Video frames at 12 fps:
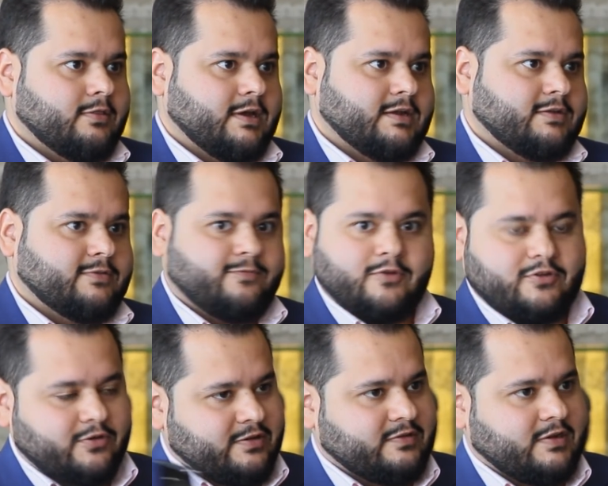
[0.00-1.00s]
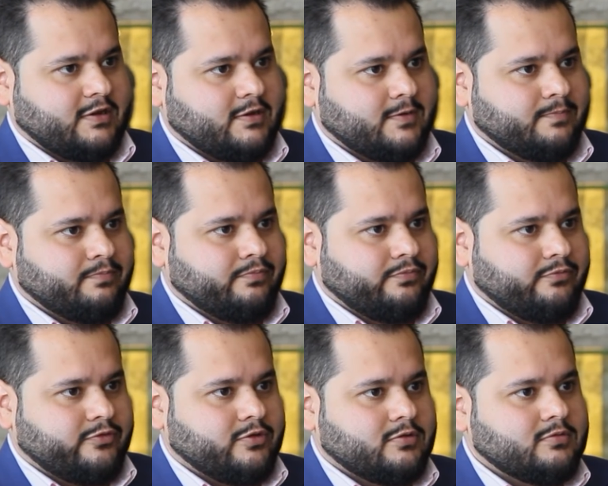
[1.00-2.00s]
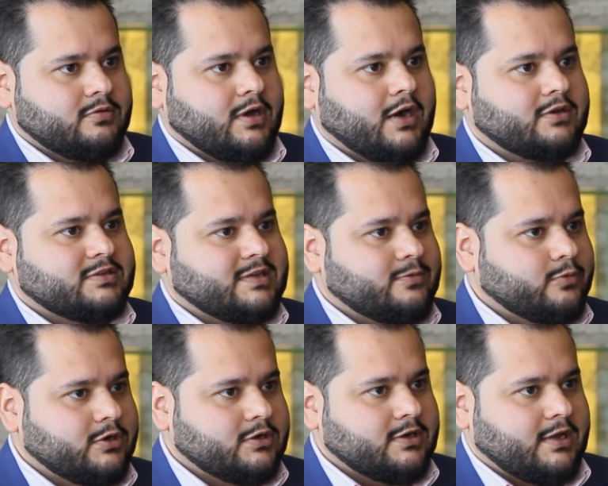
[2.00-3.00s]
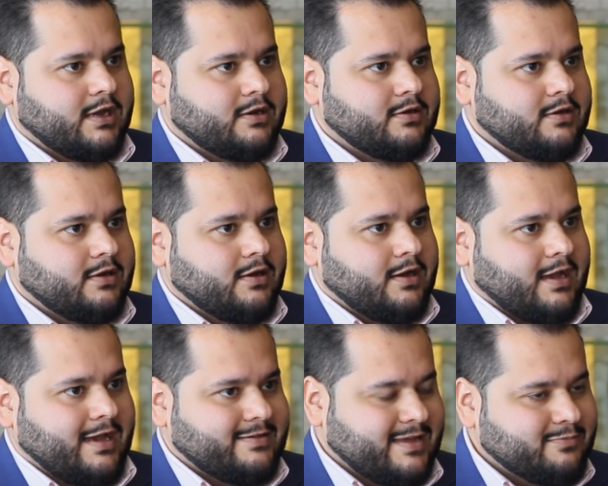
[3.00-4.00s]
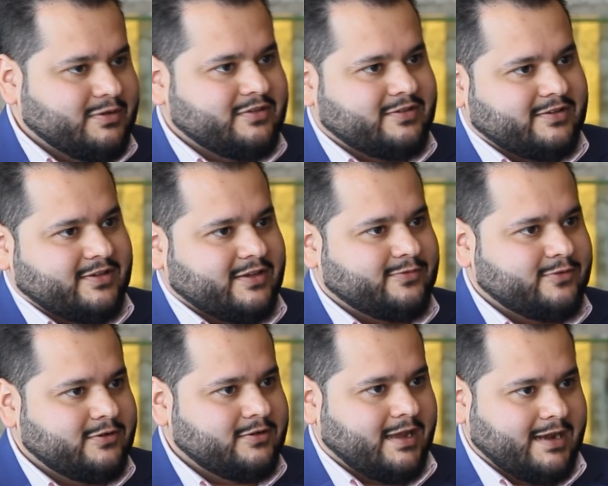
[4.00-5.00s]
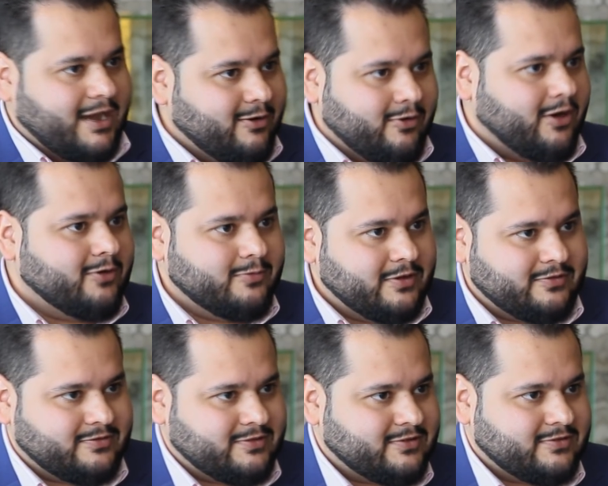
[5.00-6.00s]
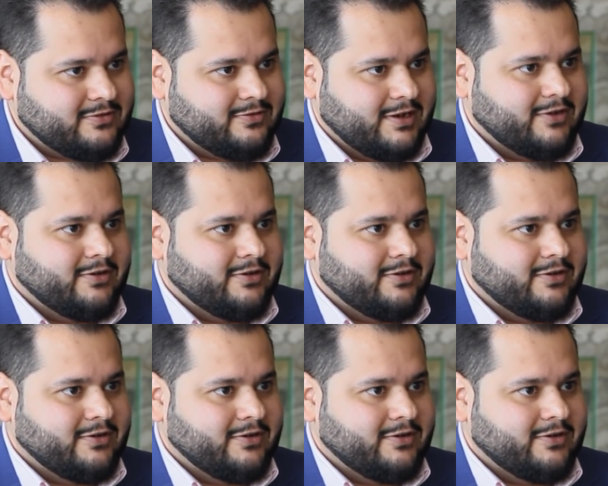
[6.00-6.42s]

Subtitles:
that is futuristic. So how does that work? And has that been successful? And how long is this really